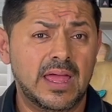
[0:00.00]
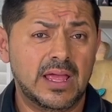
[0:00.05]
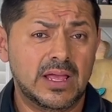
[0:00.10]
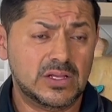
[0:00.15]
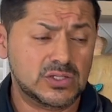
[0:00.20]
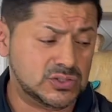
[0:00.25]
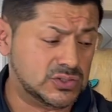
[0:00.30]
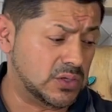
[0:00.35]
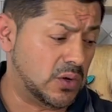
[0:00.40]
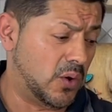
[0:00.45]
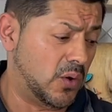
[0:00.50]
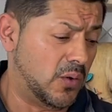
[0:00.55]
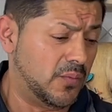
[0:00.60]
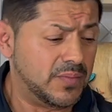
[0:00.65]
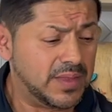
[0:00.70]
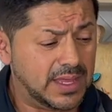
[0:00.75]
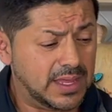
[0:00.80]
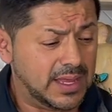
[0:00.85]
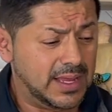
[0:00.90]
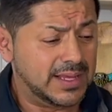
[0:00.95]
So
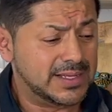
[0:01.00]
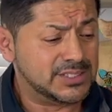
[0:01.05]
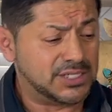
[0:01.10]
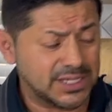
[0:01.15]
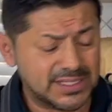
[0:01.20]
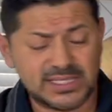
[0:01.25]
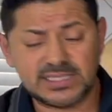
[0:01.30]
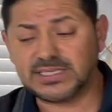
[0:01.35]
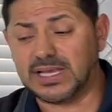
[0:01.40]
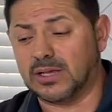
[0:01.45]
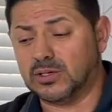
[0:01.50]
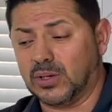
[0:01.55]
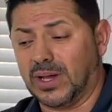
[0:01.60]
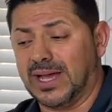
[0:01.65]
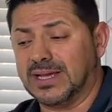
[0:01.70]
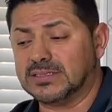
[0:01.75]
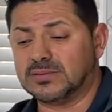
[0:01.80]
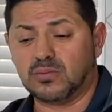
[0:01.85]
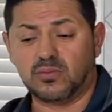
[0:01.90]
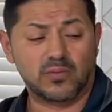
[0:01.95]
check this out, you
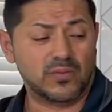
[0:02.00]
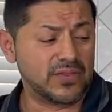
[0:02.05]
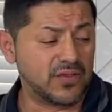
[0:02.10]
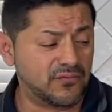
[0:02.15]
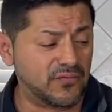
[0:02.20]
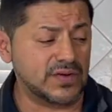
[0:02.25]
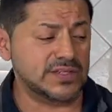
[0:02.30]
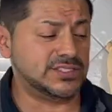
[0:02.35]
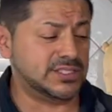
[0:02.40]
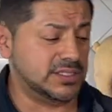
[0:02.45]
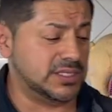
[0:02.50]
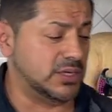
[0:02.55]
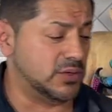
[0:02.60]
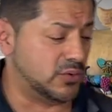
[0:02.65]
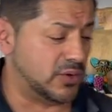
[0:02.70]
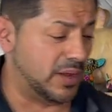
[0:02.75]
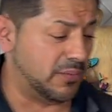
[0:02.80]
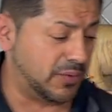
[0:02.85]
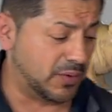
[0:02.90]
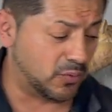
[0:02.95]
guys. The first thing that you're
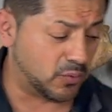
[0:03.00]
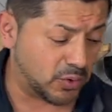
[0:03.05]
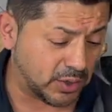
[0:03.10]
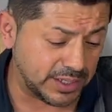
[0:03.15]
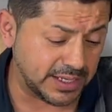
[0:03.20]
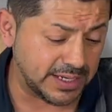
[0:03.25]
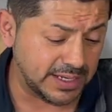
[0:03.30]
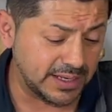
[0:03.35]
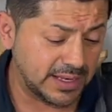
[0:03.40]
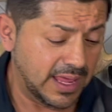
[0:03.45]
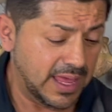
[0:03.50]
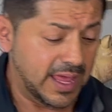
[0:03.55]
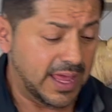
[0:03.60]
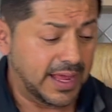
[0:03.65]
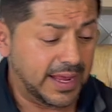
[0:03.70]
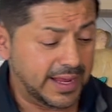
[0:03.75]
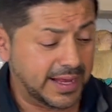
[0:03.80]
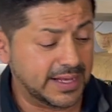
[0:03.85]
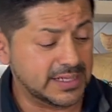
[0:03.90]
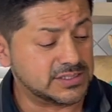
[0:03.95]
gonna be working
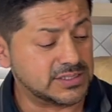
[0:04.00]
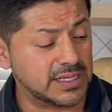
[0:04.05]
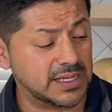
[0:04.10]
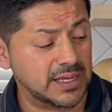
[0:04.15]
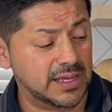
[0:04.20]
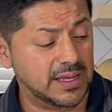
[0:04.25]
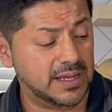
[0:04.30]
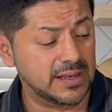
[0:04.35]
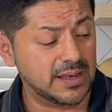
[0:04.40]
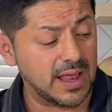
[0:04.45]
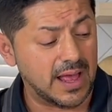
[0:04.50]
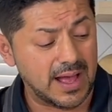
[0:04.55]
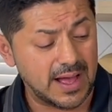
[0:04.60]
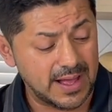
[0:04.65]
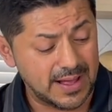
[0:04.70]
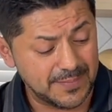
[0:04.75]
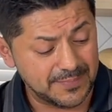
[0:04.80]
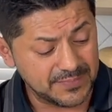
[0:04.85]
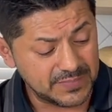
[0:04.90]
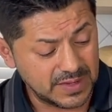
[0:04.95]
is in
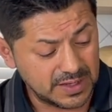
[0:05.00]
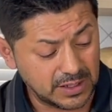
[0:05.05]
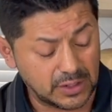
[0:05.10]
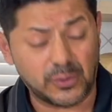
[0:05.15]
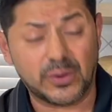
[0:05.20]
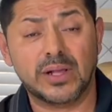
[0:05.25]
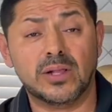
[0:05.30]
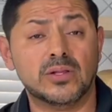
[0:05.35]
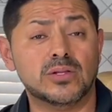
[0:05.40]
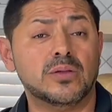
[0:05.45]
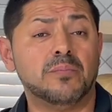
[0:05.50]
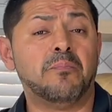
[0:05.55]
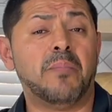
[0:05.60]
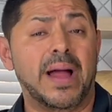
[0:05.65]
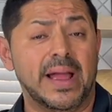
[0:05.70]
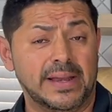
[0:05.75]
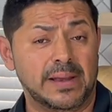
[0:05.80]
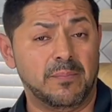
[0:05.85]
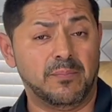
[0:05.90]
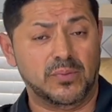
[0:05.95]
grilled
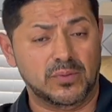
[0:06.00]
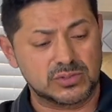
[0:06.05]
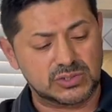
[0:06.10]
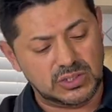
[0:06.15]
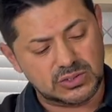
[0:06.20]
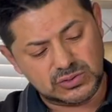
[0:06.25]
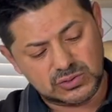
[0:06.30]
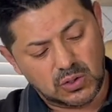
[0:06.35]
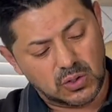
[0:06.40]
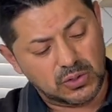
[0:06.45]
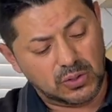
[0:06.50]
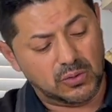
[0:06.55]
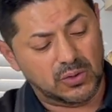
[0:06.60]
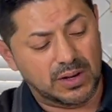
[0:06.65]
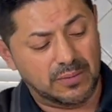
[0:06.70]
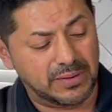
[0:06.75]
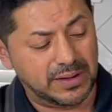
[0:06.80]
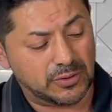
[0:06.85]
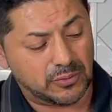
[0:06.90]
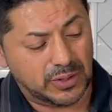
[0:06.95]
pineapples. So you're
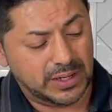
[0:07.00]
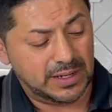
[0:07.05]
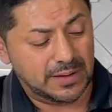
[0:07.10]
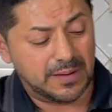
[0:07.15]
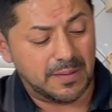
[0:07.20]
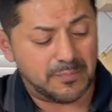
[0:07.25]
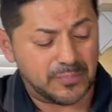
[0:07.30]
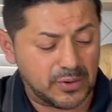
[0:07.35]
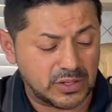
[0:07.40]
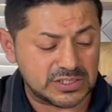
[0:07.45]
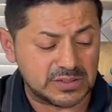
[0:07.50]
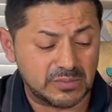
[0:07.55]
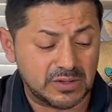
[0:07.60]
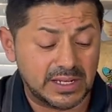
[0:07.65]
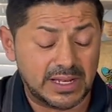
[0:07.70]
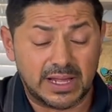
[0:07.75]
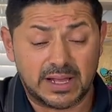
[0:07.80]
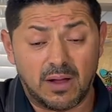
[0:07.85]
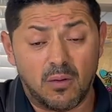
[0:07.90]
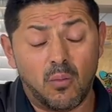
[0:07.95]
gonna be grilling approximately
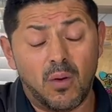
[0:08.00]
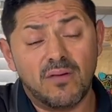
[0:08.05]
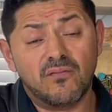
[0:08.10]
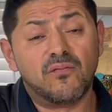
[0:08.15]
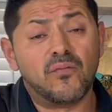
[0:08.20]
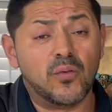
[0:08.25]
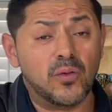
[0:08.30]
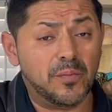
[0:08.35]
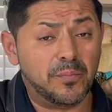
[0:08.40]
like one full